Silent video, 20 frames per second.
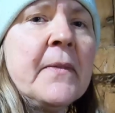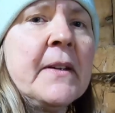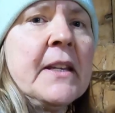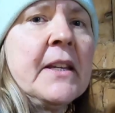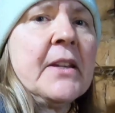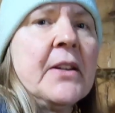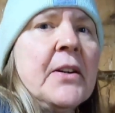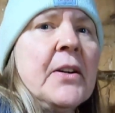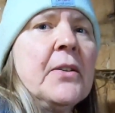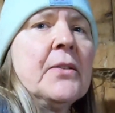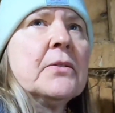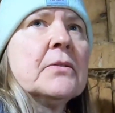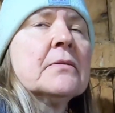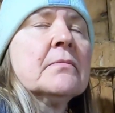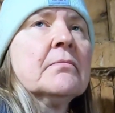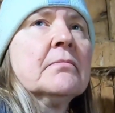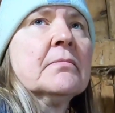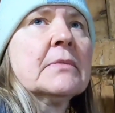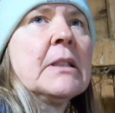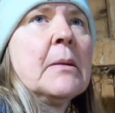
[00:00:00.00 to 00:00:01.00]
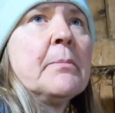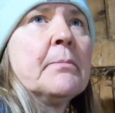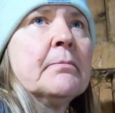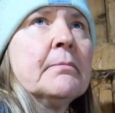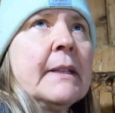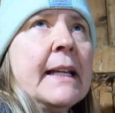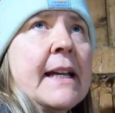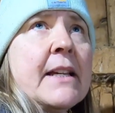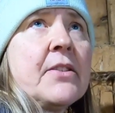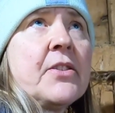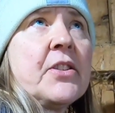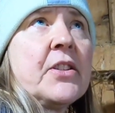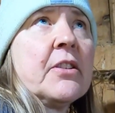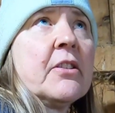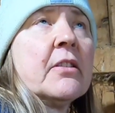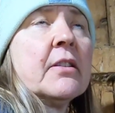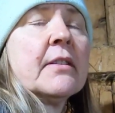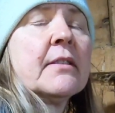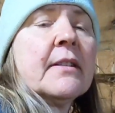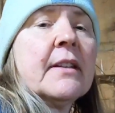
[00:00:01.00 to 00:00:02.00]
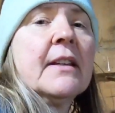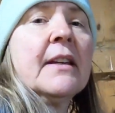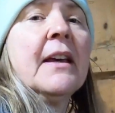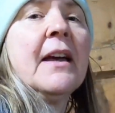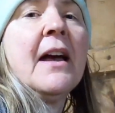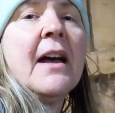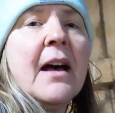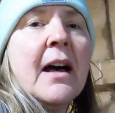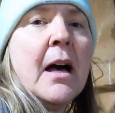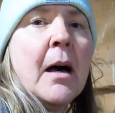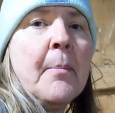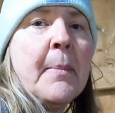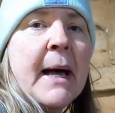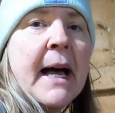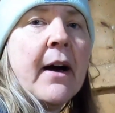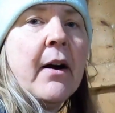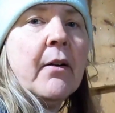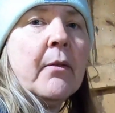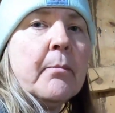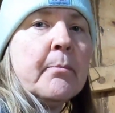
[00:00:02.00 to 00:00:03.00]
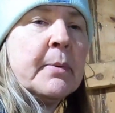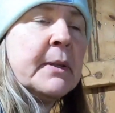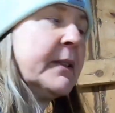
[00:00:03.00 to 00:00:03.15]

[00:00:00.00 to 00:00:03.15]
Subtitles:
video last year about